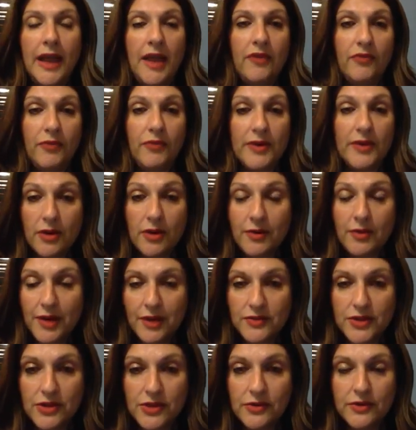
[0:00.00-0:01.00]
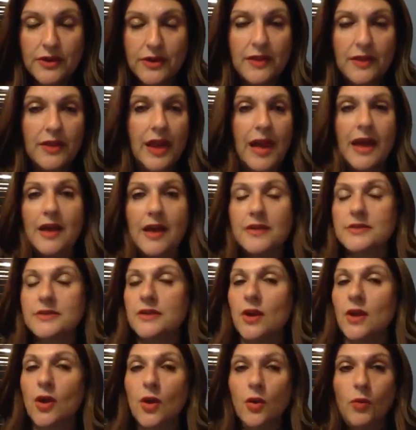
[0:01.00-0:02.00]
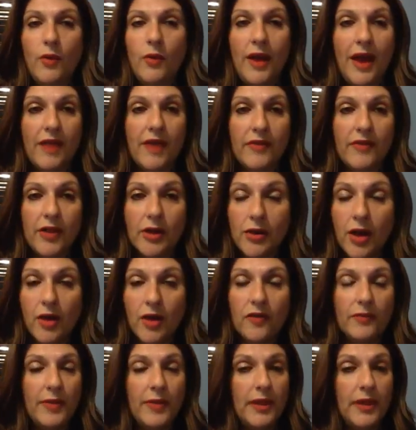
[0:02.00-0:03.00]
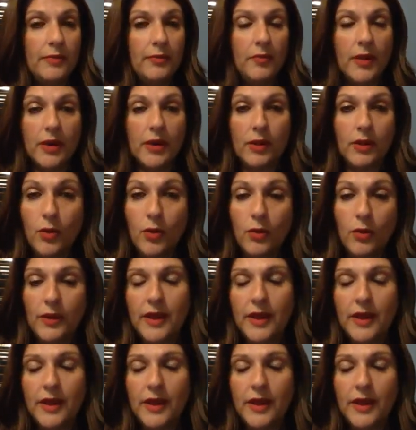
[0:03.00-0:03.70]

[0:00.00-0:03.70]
If we don't have children in the house, we're having a lot of people,